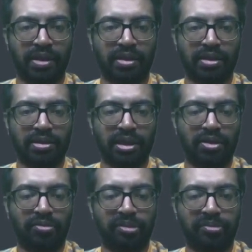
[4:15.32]
These are
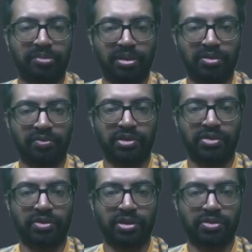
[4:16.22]
all members of the
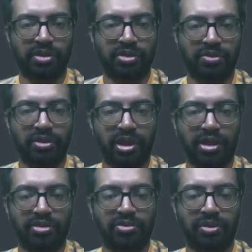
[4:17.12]
student. So I should
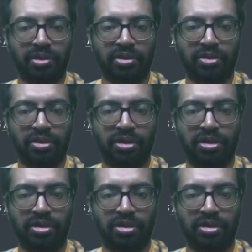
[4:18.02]
write student dot.